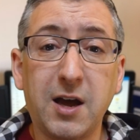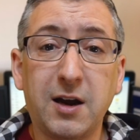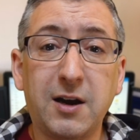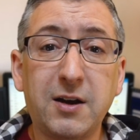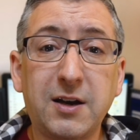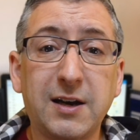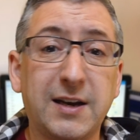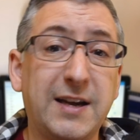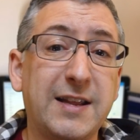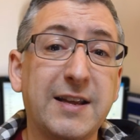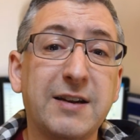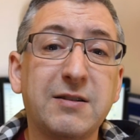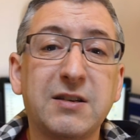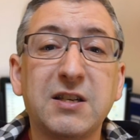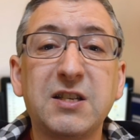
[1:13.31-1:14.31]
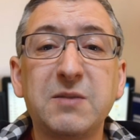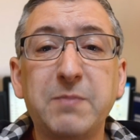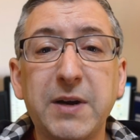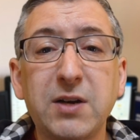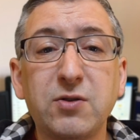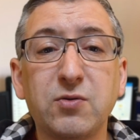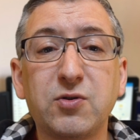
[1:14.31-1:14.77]
Luckily, there's a
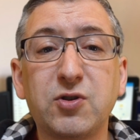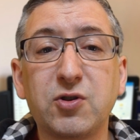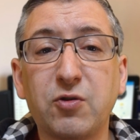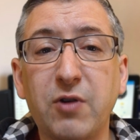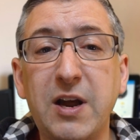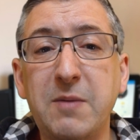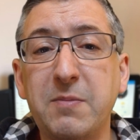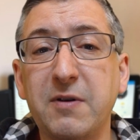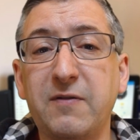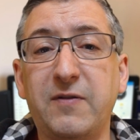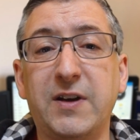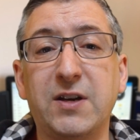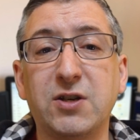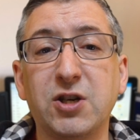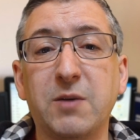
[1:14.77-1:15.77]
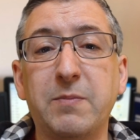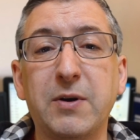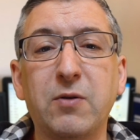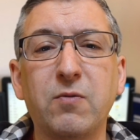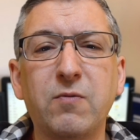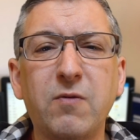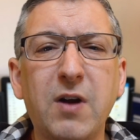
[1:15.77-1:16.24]
special scraper feature
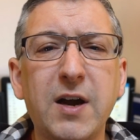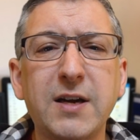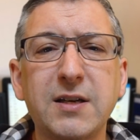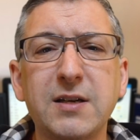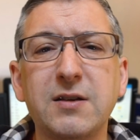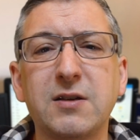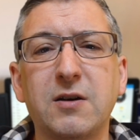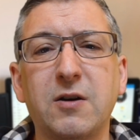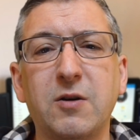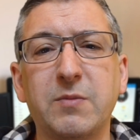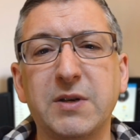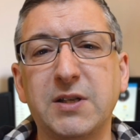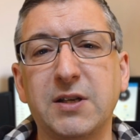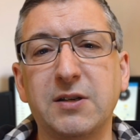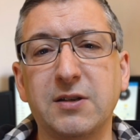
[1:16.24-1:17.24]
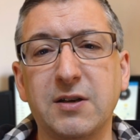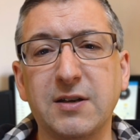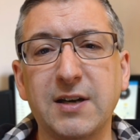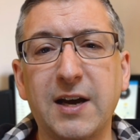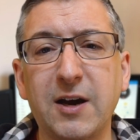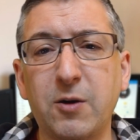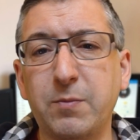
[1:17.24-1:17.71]
built right into Home
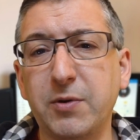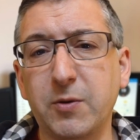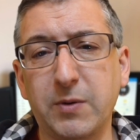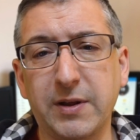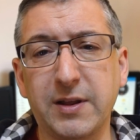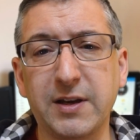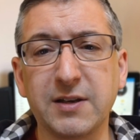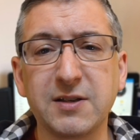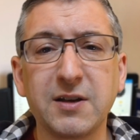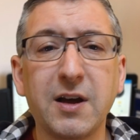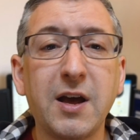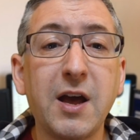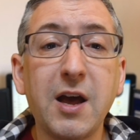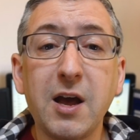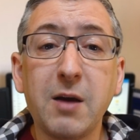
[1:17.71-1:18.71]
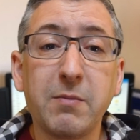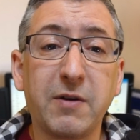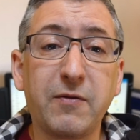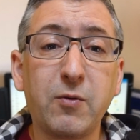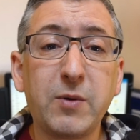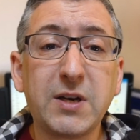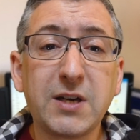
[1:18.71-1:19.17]
Assistant to help you with this.
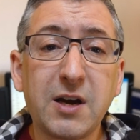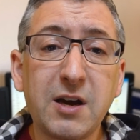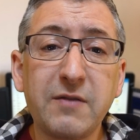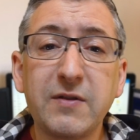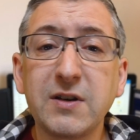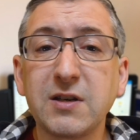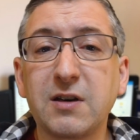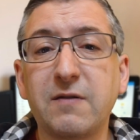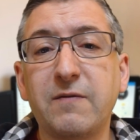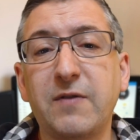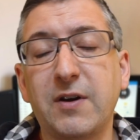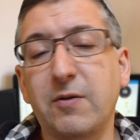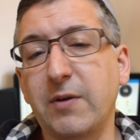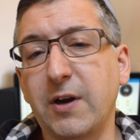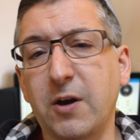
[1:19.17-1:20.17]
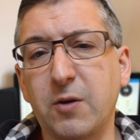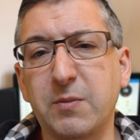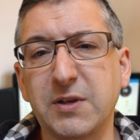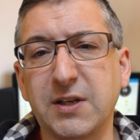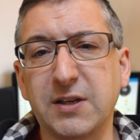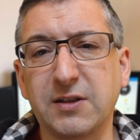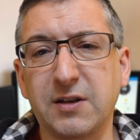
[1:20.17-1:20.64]
Before we dive into configuring
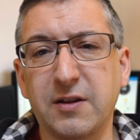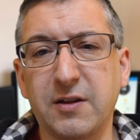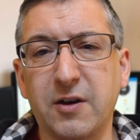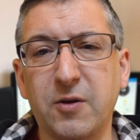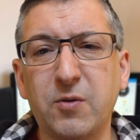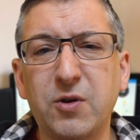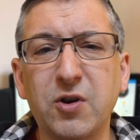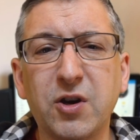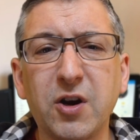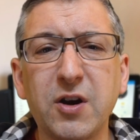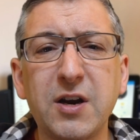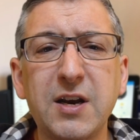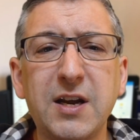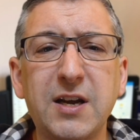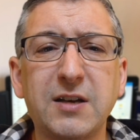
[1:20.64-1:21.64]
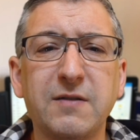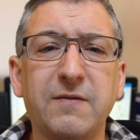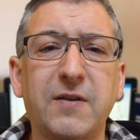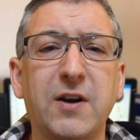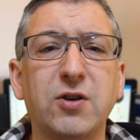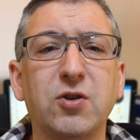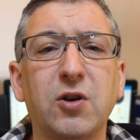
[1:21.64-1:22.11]
Home Assistant though, you're going to need to
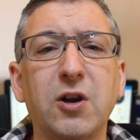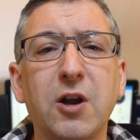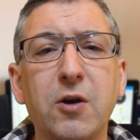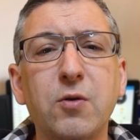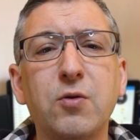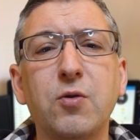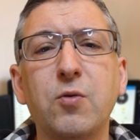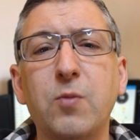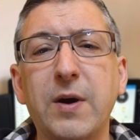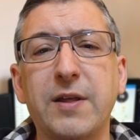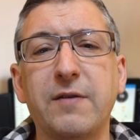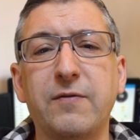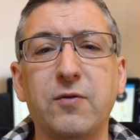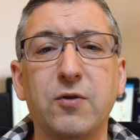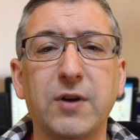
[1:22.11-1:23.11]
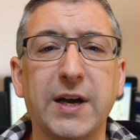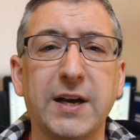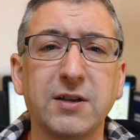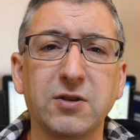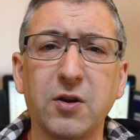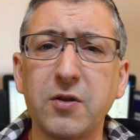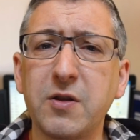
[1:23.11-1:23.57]
find your local weather
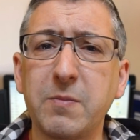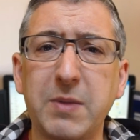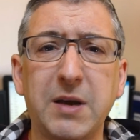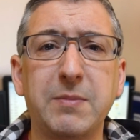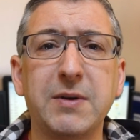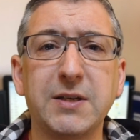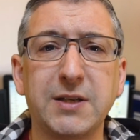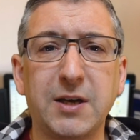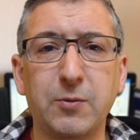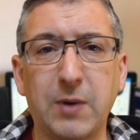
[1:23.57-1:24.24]
forecast on the BBC